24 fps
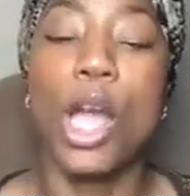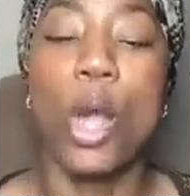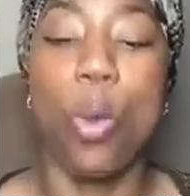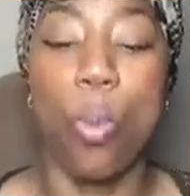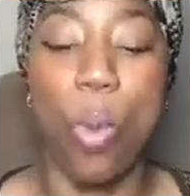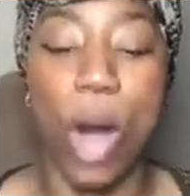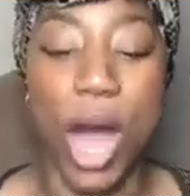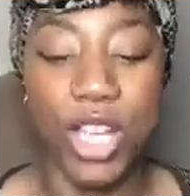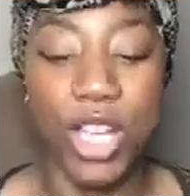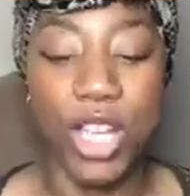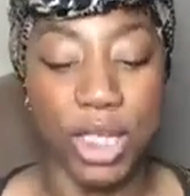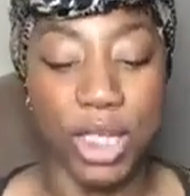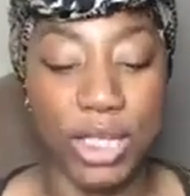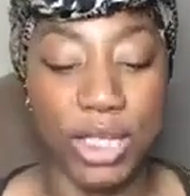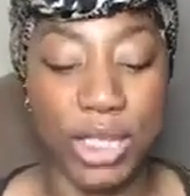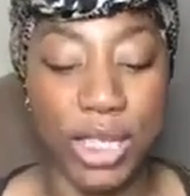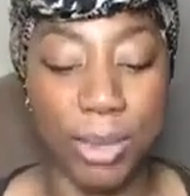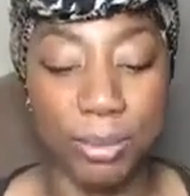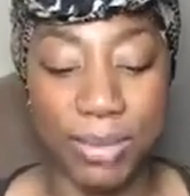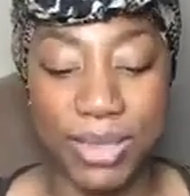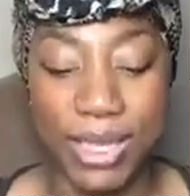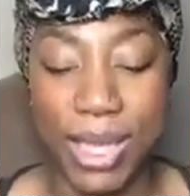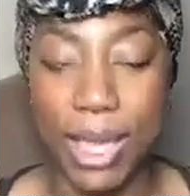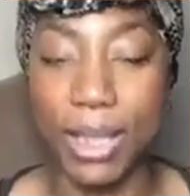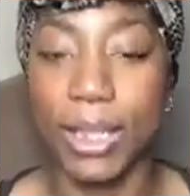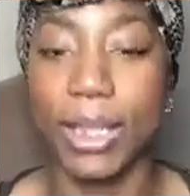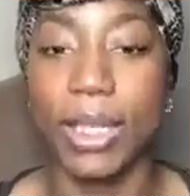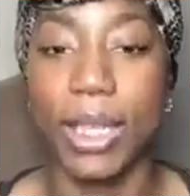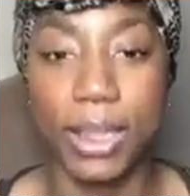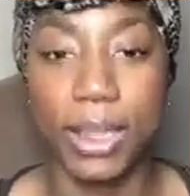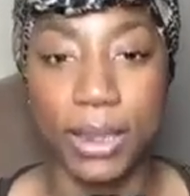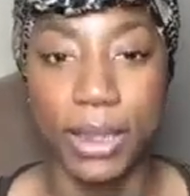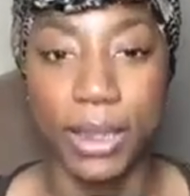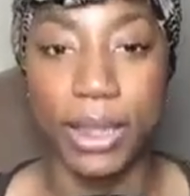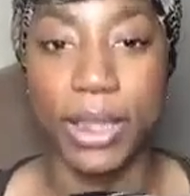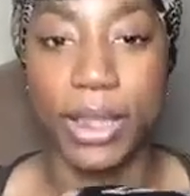washing them
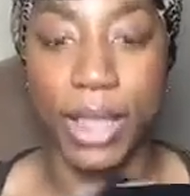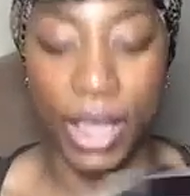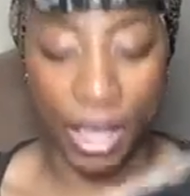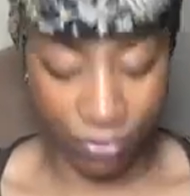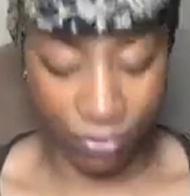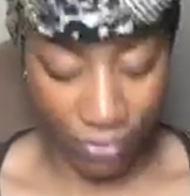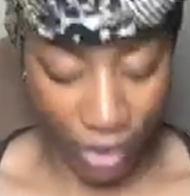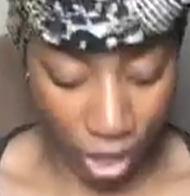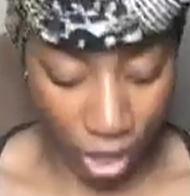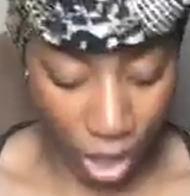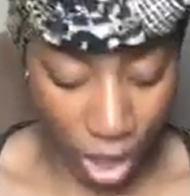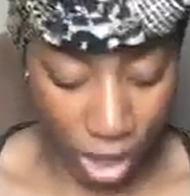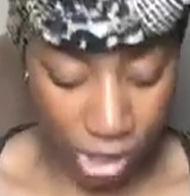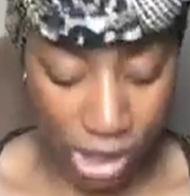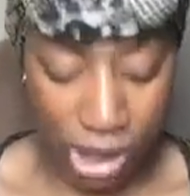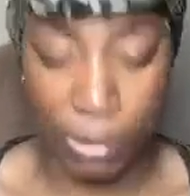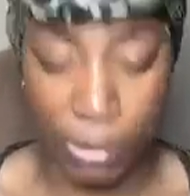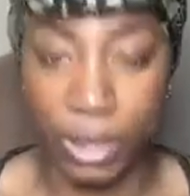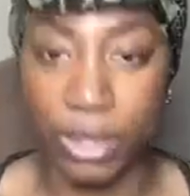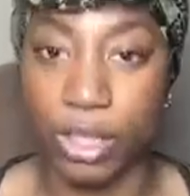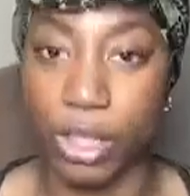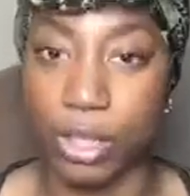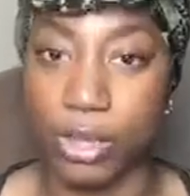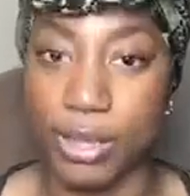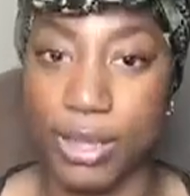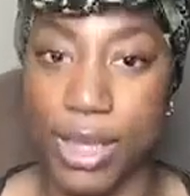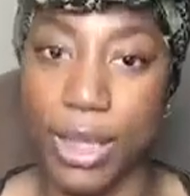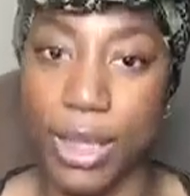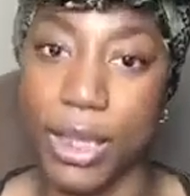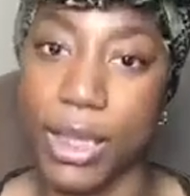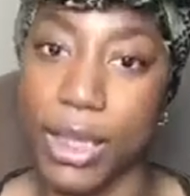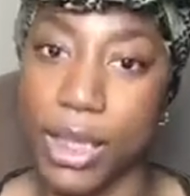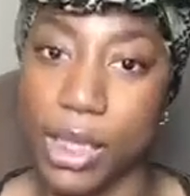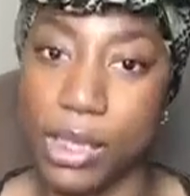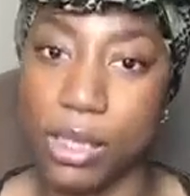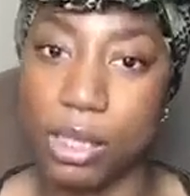delicately if they are some of your
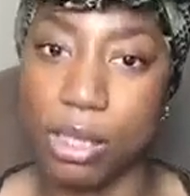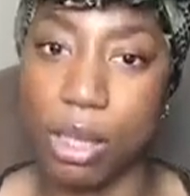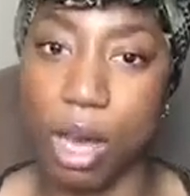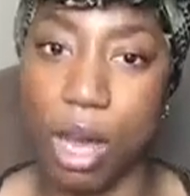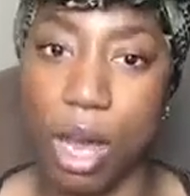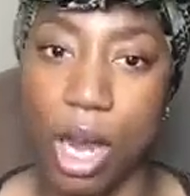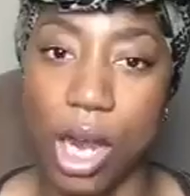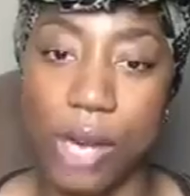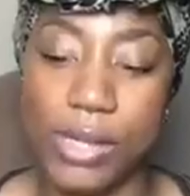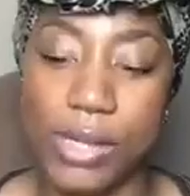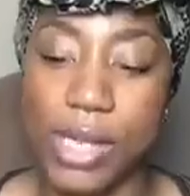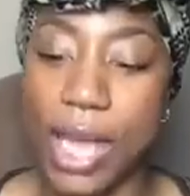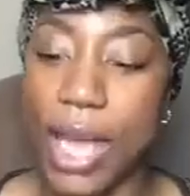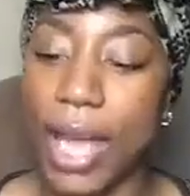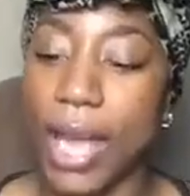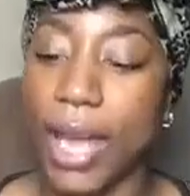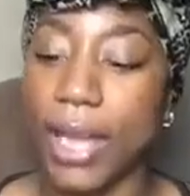delicate scarves,